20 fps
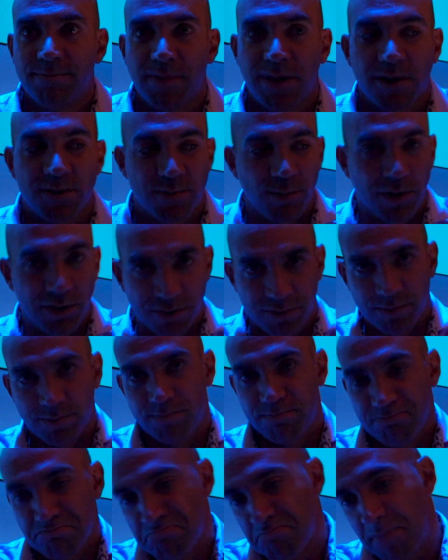because we want to
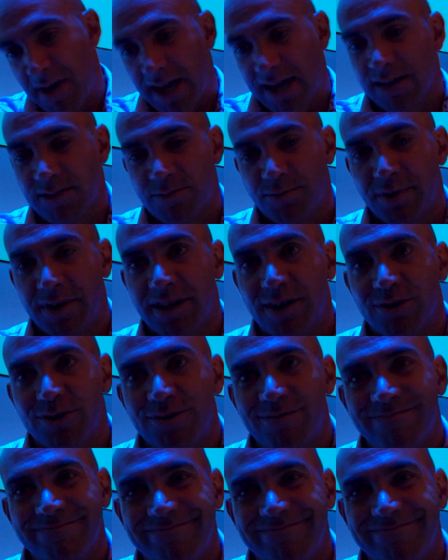make it really good.